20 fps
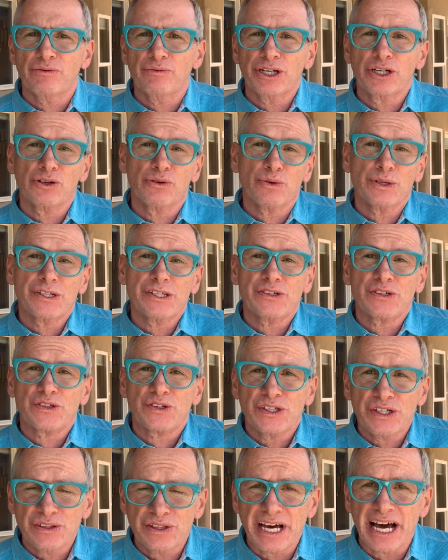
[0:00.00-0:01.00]
We can already
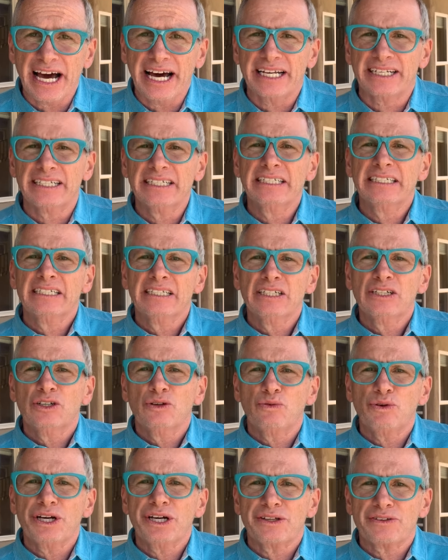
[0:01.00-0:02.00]
see that
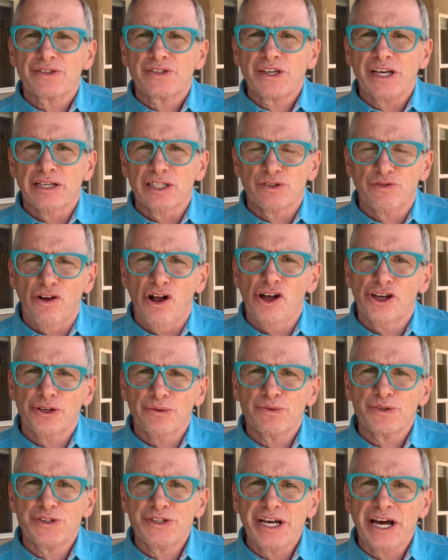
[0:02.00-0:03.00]
with sales
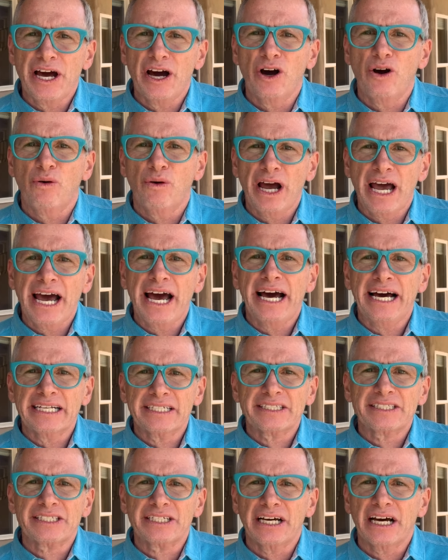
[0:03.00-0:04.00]
volumes now
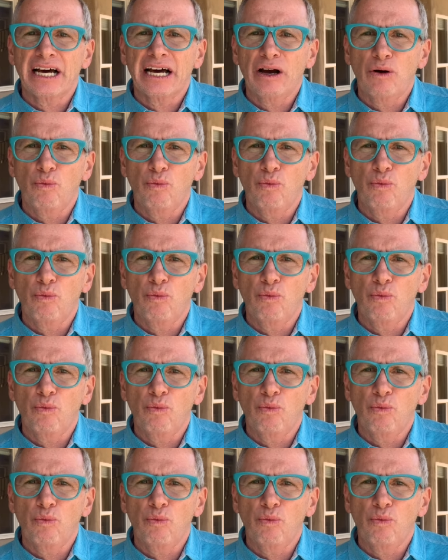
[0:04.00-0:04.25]
at uh,